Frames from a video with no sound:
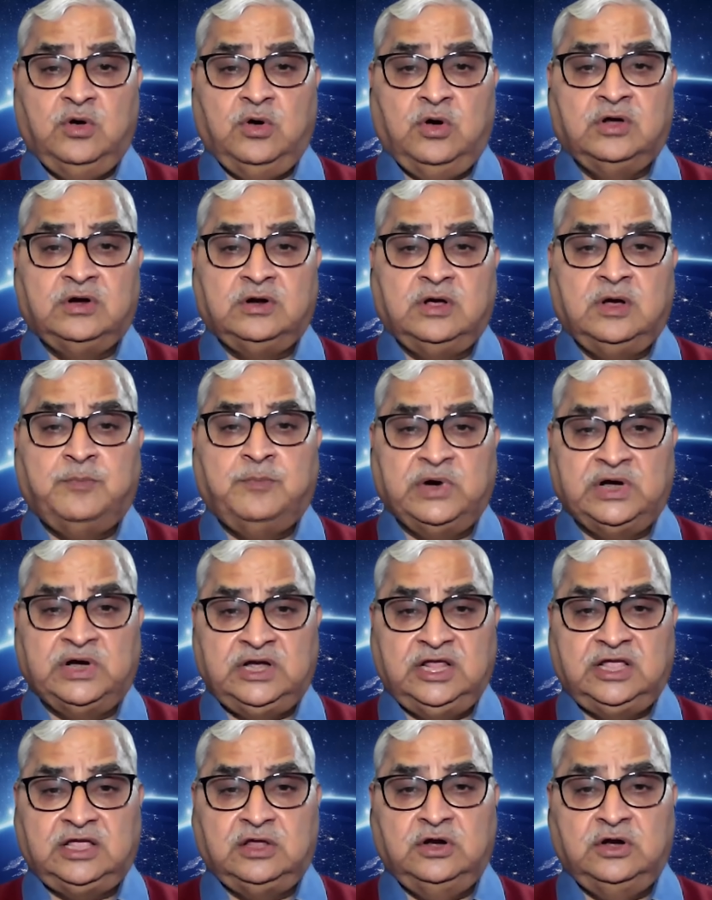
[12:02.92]
on a
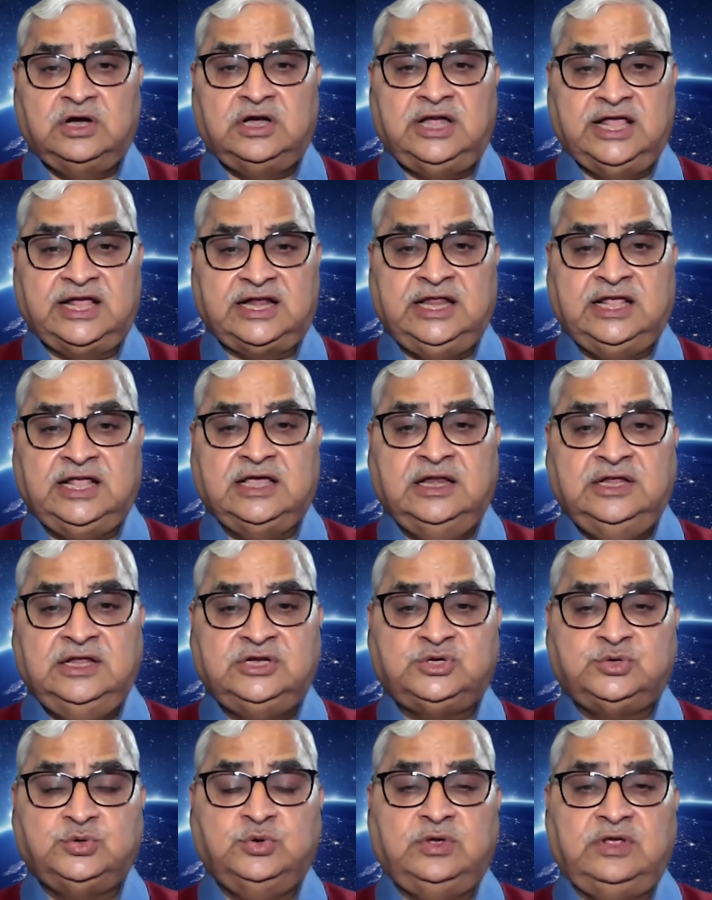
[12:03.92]
particular technical
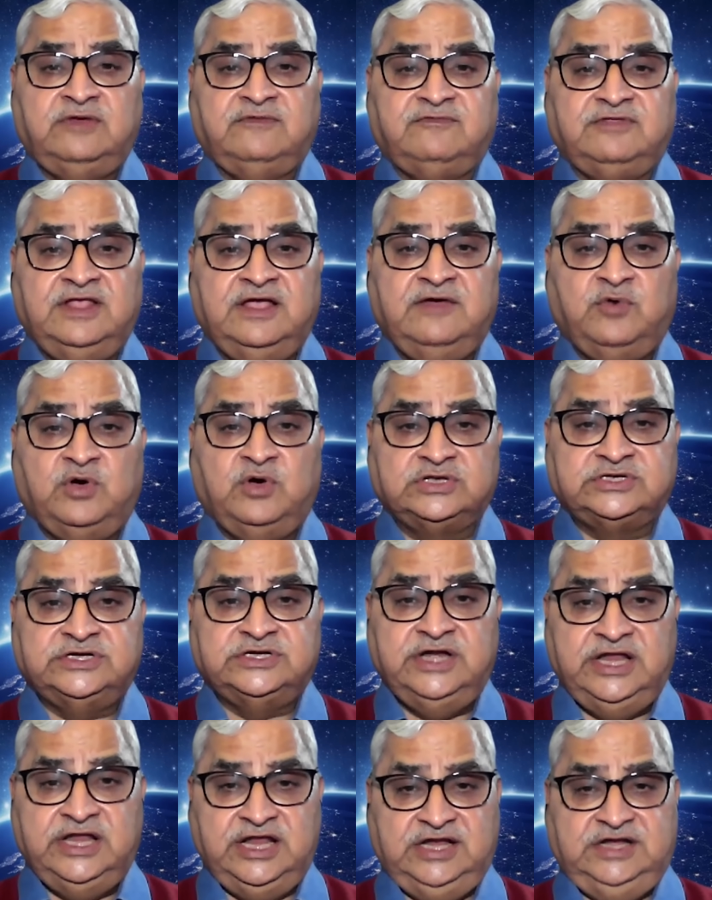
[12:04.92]
issue if there was a
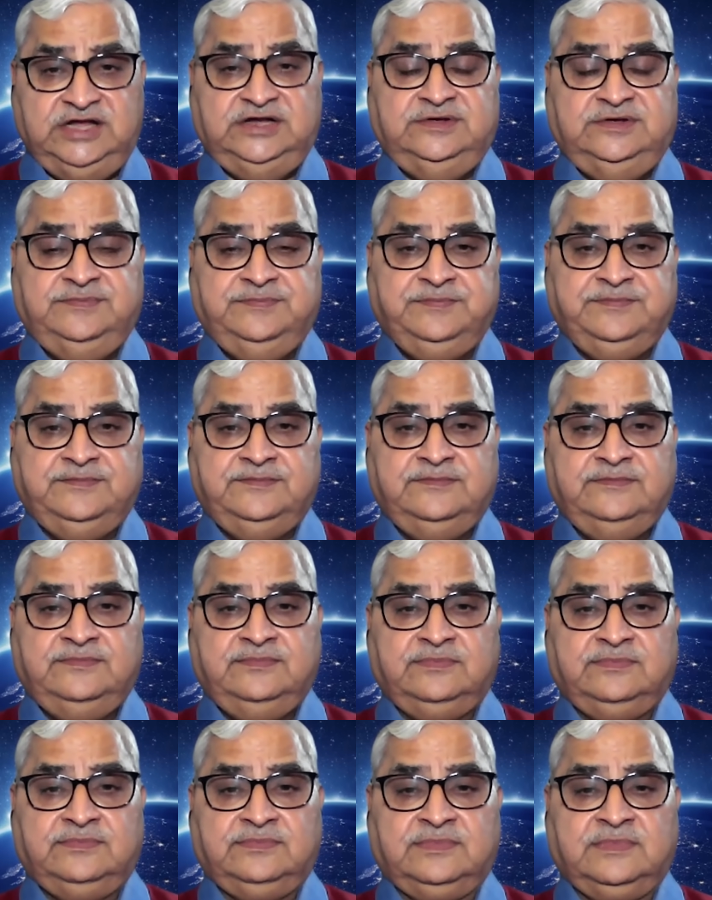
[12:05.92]
need.
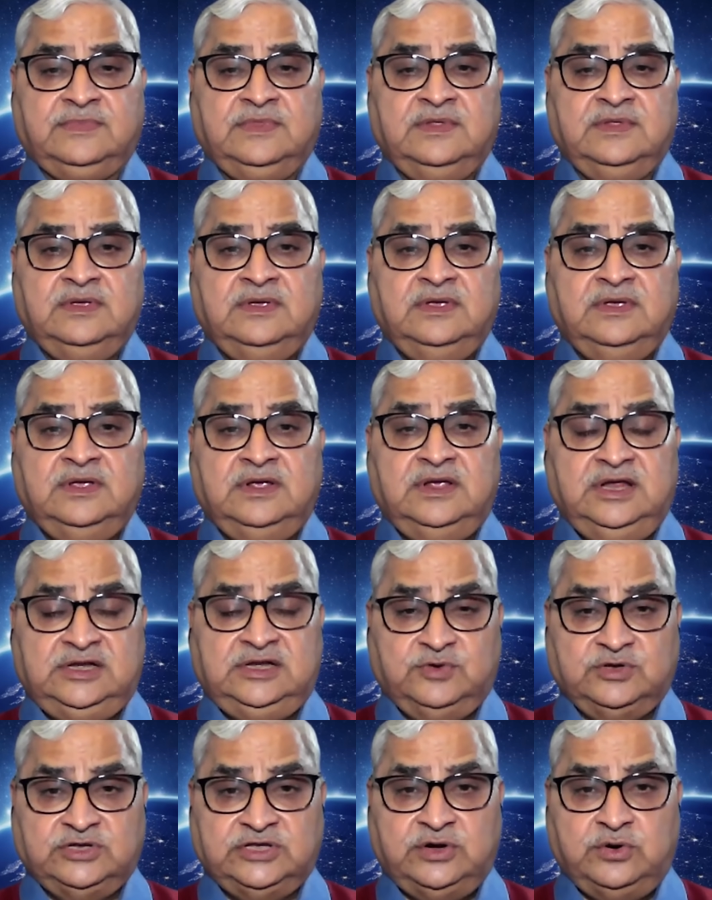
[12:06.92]
It
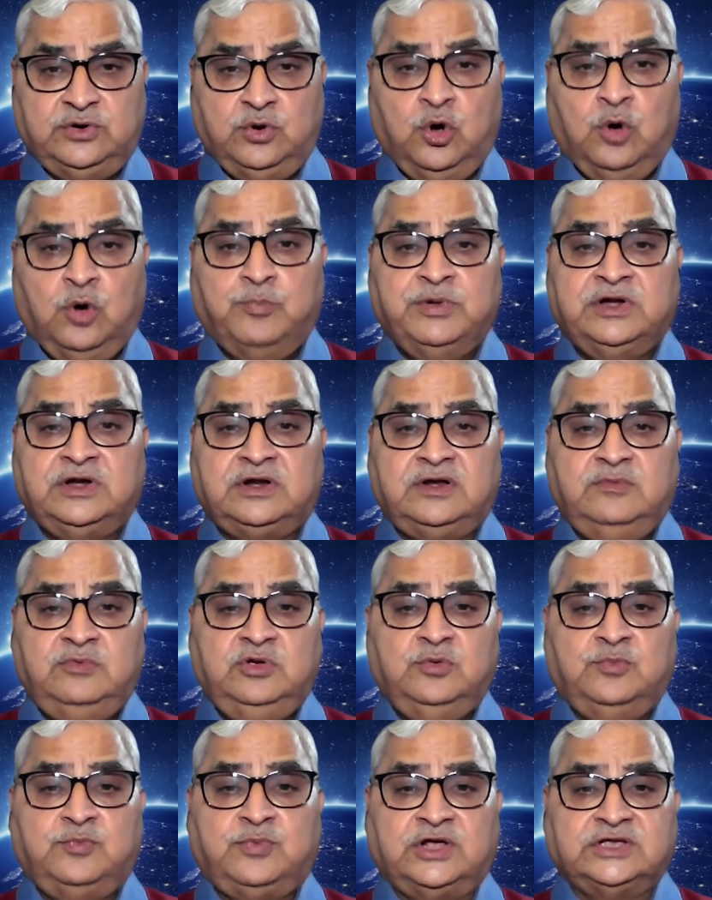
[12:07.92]
was an open
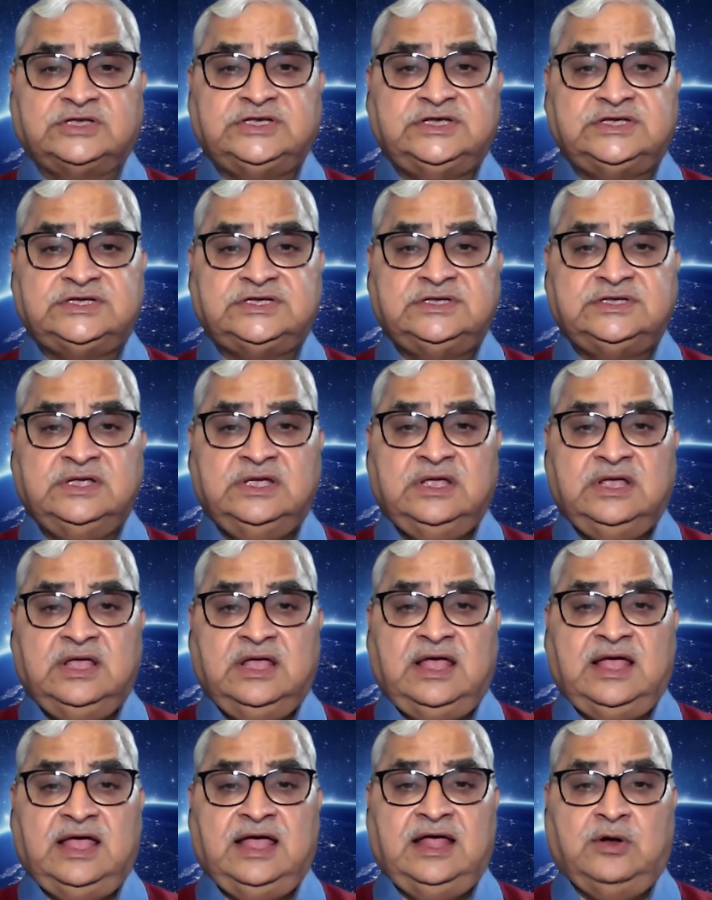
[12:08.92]
review process,
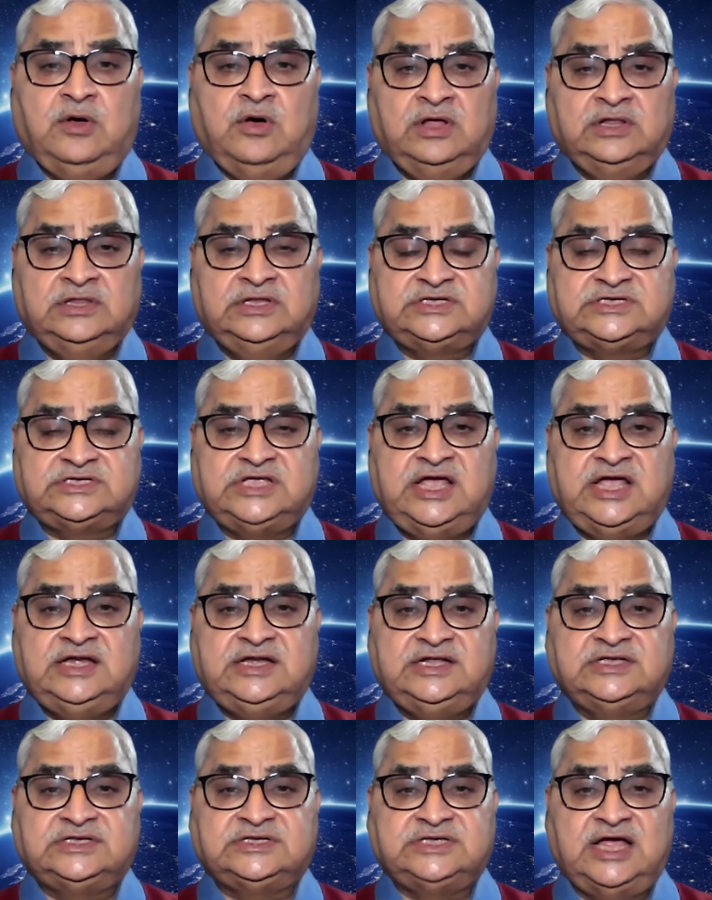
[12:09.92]
and all the
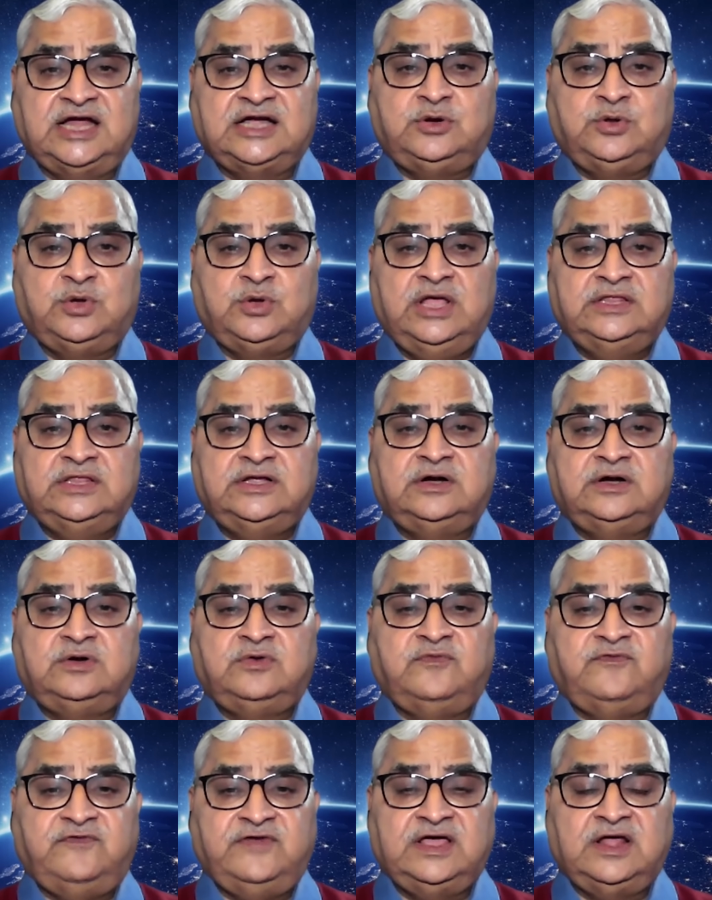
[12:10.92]
scientists sat together to
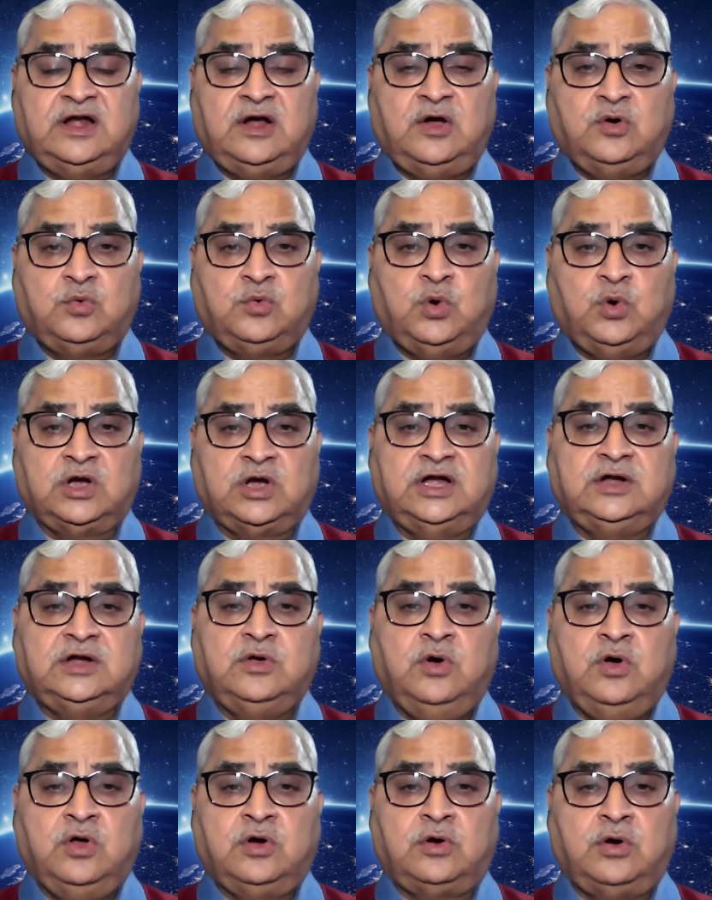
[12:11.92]
figure out what had
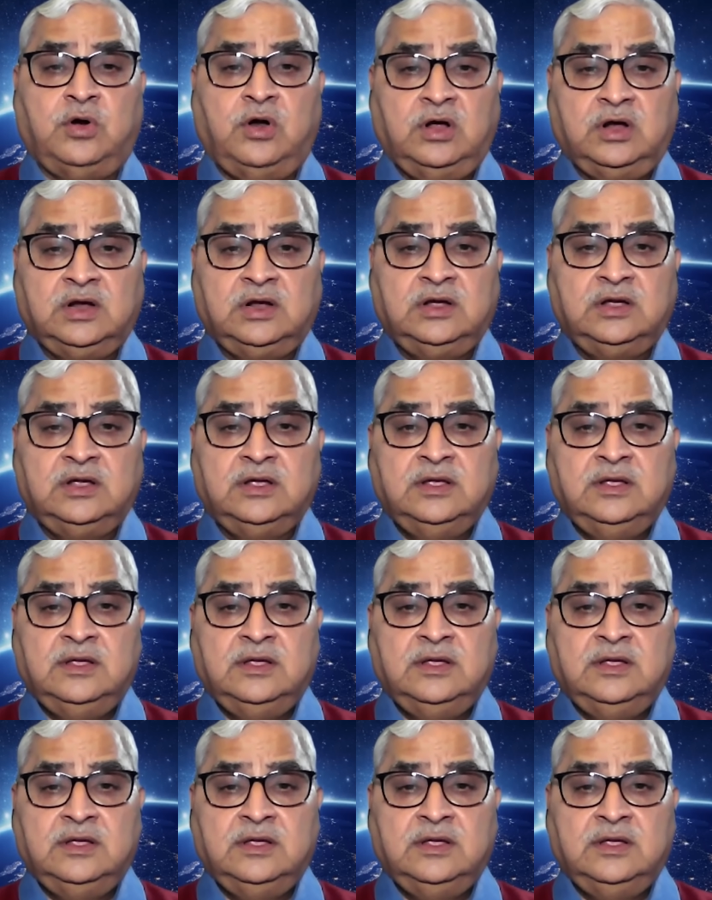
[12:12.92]
gone wrong.